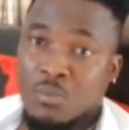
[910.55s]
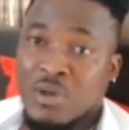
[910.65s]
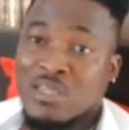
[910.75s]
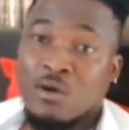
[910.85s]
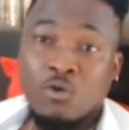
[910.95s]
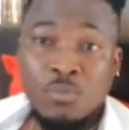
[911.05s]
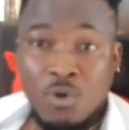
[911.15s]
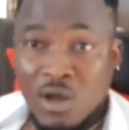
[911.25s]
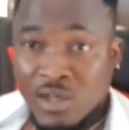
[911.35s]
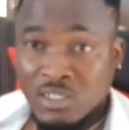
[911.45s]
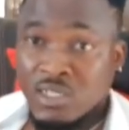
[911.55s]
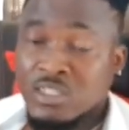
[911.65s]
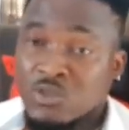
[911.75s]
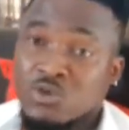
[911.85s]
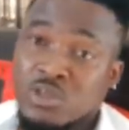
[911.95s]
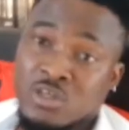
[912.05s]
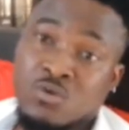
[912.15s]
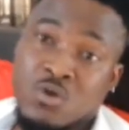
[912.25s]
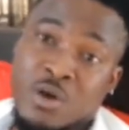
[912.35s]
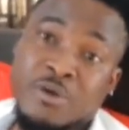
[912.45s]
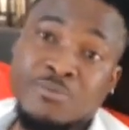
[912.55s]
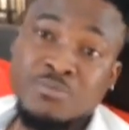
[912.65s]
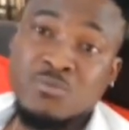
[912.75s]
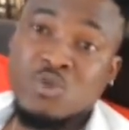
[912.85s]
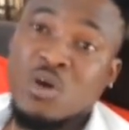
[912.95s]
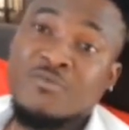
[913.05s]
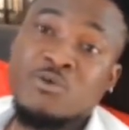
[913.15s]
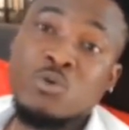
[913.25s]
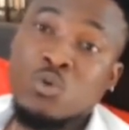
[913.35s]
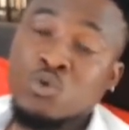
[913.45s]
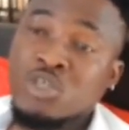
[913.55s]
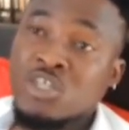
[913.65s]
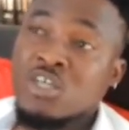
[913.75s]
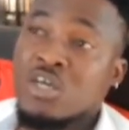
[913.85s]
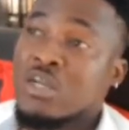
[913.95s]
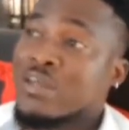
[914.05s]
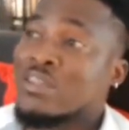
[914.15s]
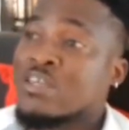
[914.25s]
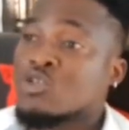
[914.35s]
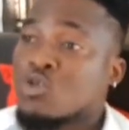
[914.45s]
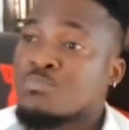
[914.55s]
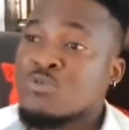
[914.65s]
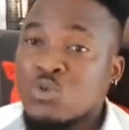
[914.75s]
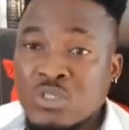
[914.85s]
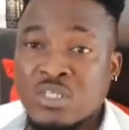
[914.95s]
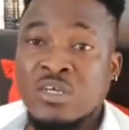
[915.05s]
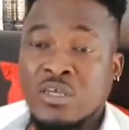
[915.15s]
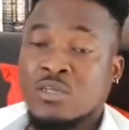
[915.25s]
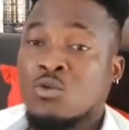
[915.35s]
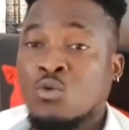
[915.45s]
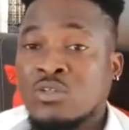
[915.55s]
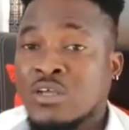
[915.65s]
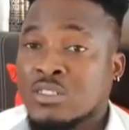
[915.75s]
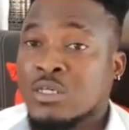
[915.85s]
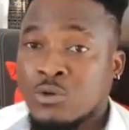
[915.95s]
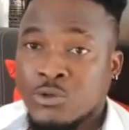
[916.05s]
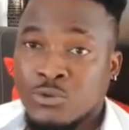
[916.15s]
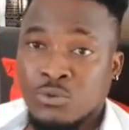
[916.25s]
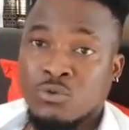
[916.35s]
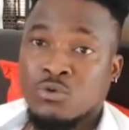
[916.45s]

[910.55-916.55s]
Manya nkopon ankasa nsi wo hene Kwame. You are very good and I think your music alone can sell you.